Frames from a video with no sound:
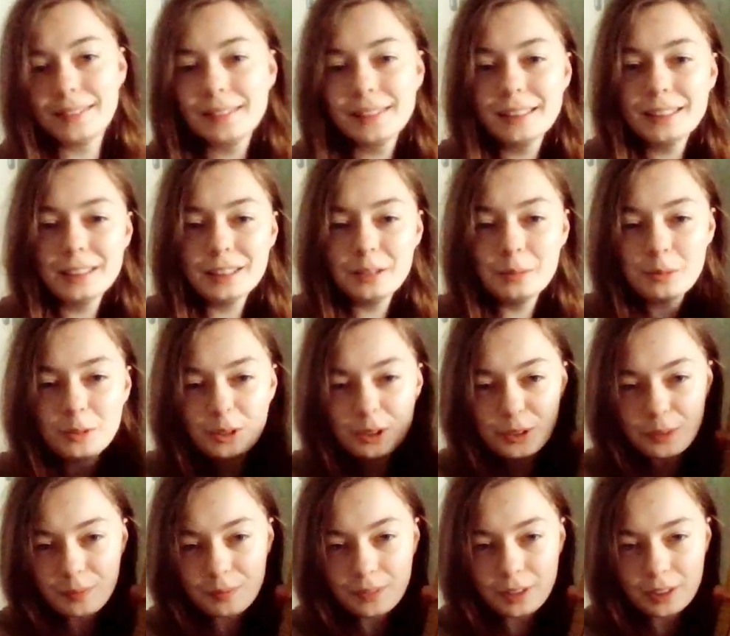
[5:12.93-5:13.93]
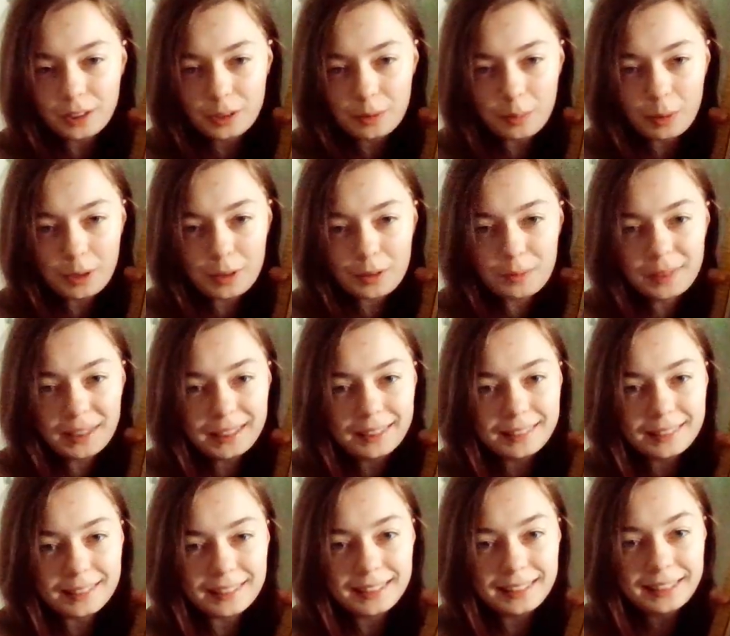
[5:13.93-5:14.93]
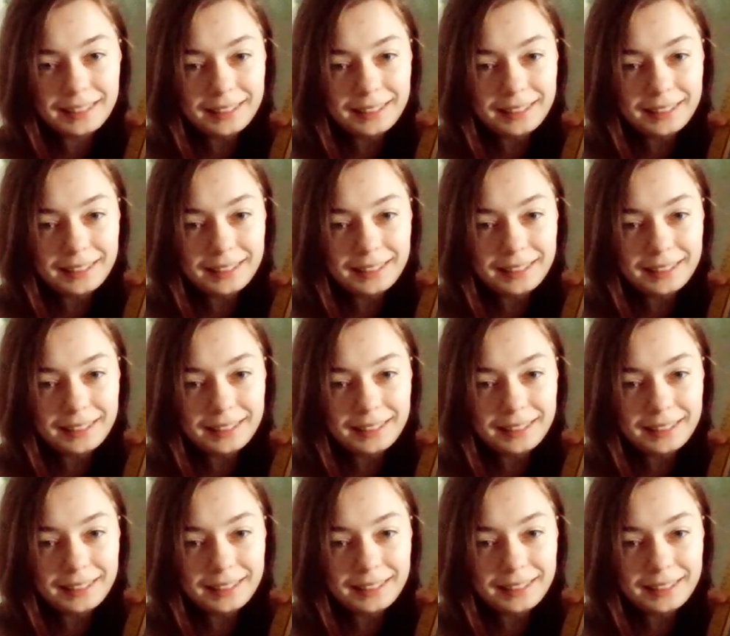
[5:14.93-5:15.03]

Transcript: this is more, I suppose, me as a